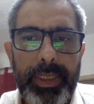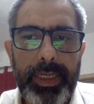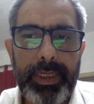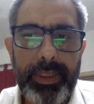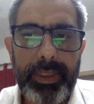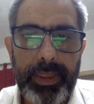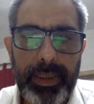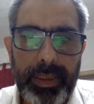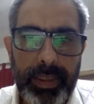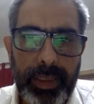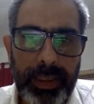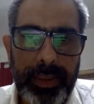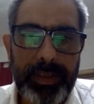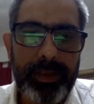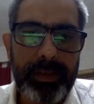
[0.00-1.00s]
that, the
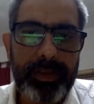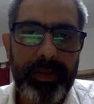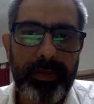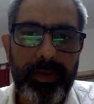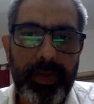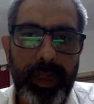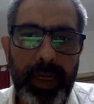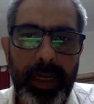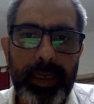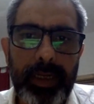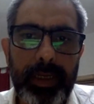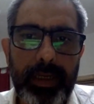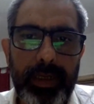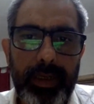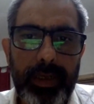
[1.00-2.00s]
conditions to
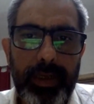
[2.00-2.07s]
grant